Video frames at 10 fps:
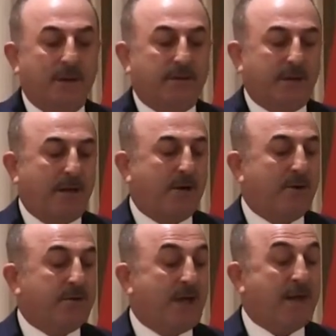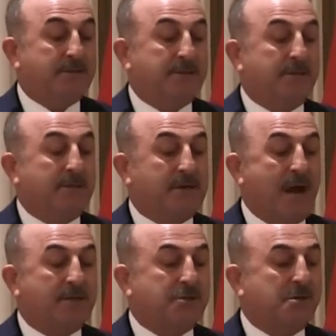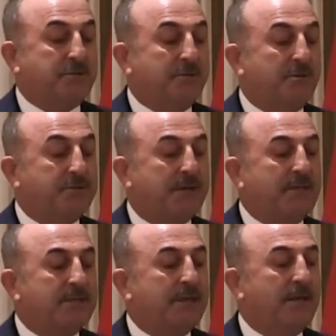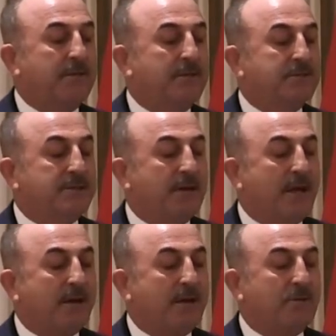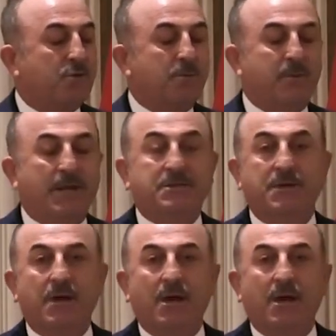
Terror attacks in Christchurch, New Zealand, and Sri Lanka took place